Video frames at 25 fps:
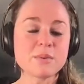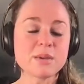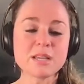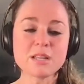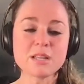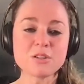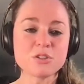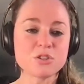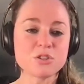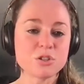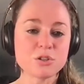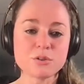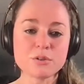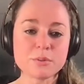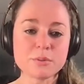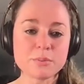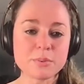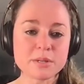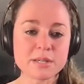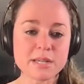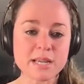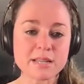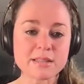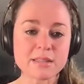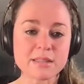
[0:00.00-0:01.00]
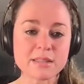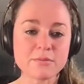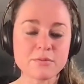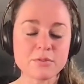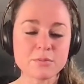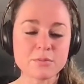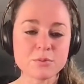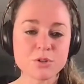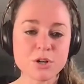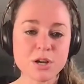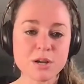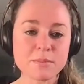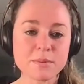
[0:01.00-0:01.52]
we can do to protect them
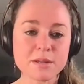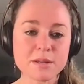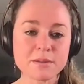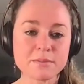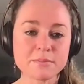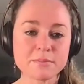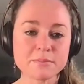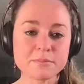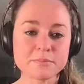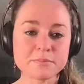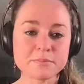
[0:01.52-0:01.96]
from trauma?